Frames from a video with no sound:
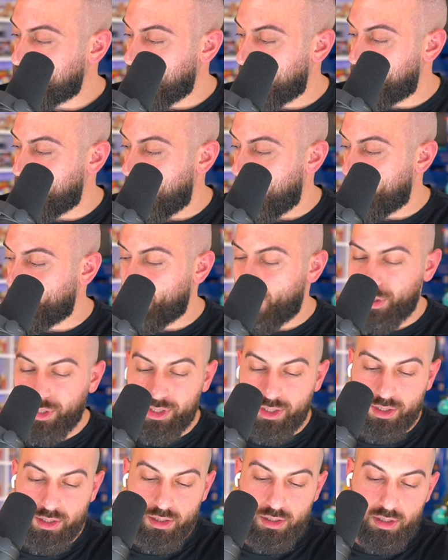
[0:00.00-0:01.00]
going to be our
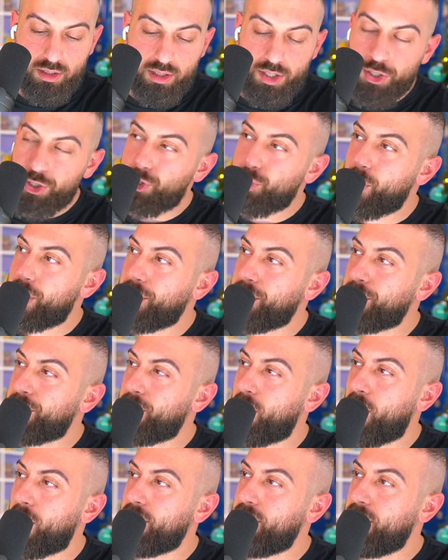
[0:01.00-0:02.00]
reverse. Trainer
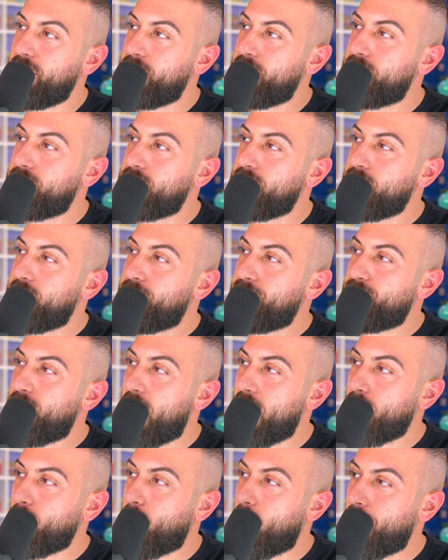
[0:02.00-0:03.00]
card.
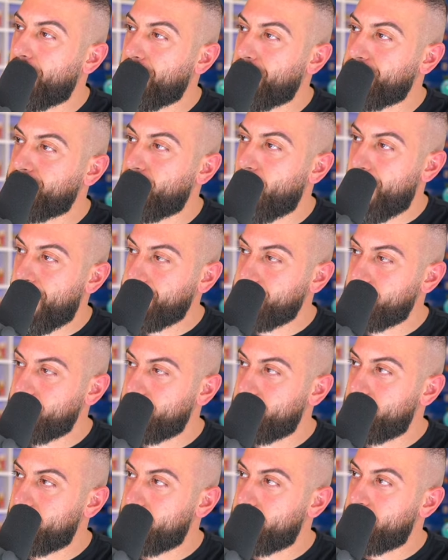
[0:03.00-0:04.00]
Fire, water, and grass.